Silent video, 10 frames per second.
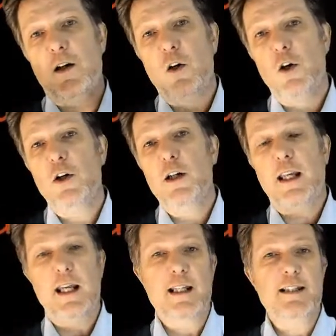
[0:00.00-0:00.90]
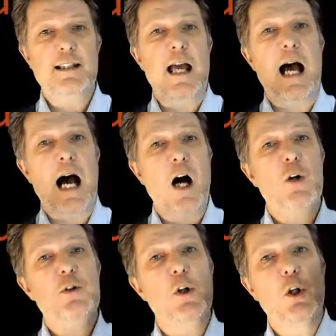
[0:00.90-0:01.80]
learn the kids
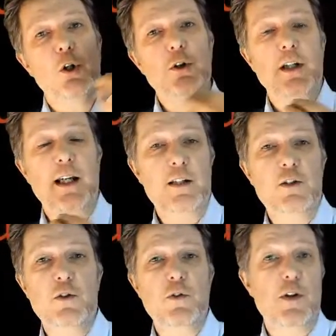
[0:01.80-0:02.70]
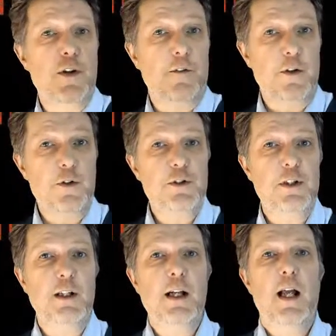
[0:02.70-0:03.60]
how to look into the
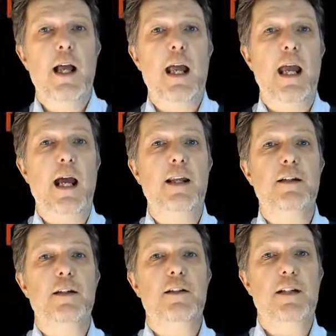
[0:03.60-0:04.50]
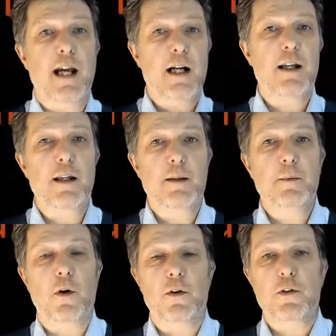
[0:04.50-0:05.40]
future and dare
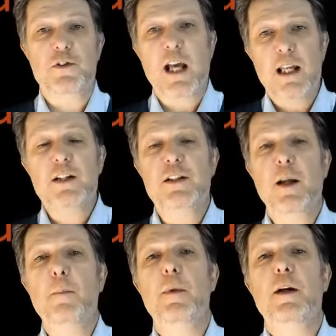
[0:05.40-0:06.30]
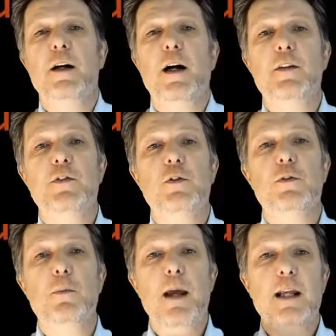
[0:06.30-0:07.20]
them or challenge them
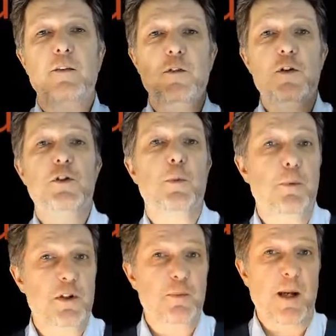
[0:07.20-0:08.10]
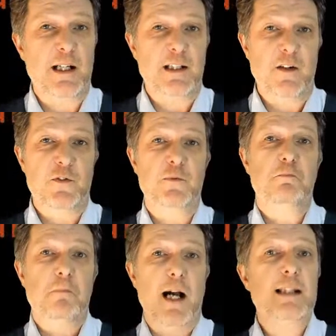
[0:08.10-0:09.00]
to make future perspectives.
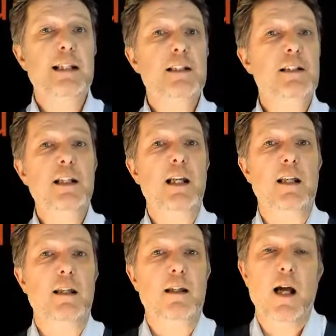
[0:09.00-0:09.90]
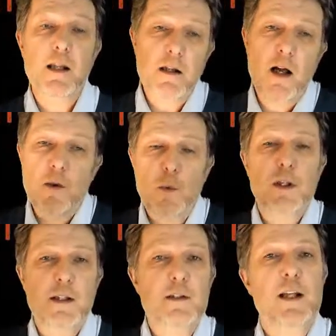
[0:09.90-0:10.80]
I didn't see it.
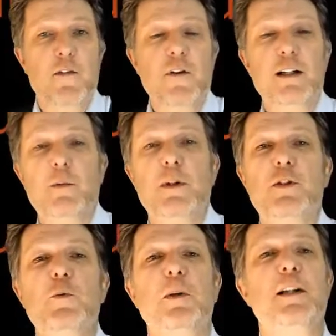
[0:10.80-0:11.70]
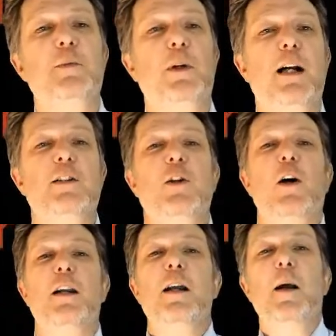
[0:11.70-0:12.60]
Well, in fact, there were two places where I
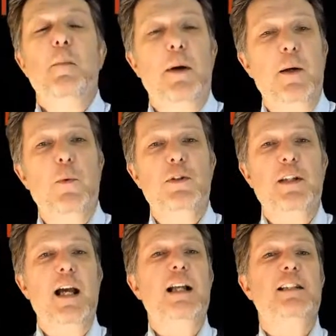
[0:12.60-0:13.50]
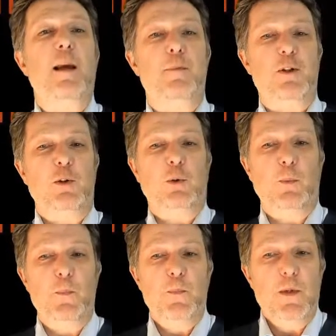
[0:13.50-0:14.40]
saw it, but it was exceptional.
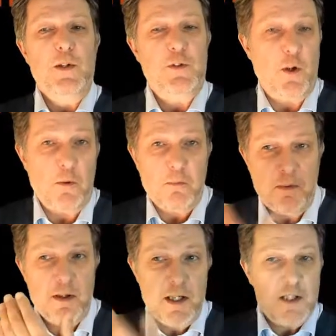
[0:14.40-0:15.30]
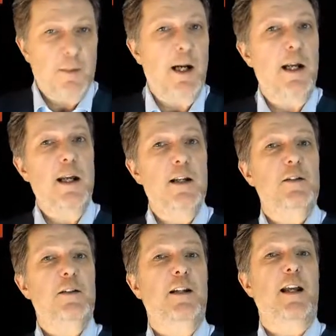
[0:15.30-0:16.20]
So here's my idea,
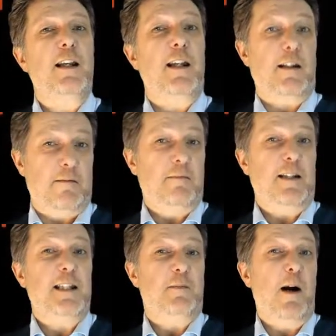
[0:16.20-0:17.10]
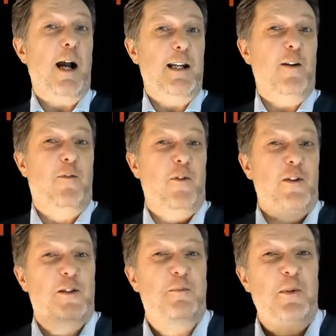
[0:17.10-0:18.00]
and that's my idea for
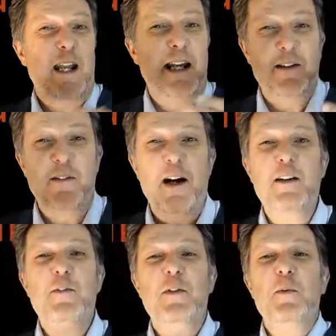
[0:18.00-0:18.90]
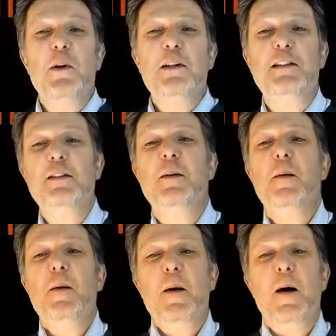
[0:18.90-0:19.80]
spreading around if you want to.
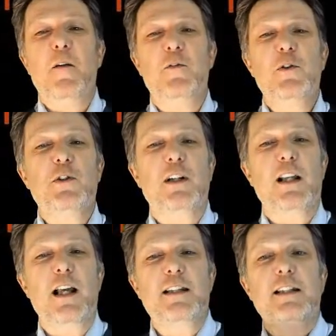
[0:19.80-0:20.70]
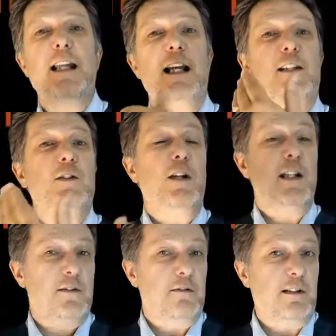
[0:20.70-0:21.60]
Future classes next to
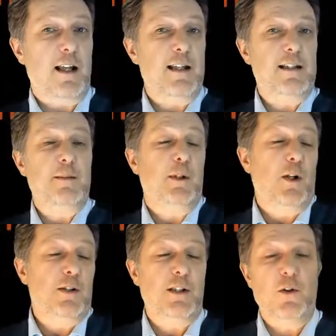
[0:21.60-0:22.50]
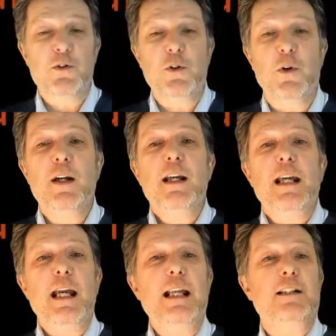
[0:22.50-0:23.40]
history classes, because they're also
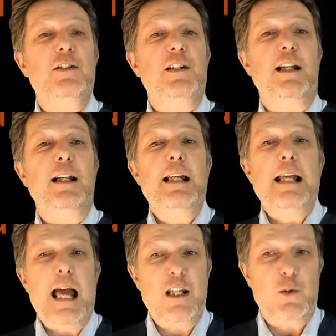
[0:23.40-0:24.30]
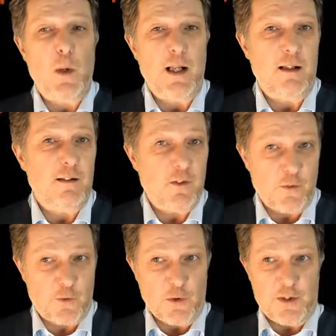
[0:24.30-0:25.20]
interesting as well,
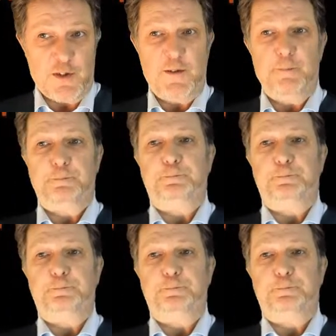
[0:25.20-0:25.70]
of course.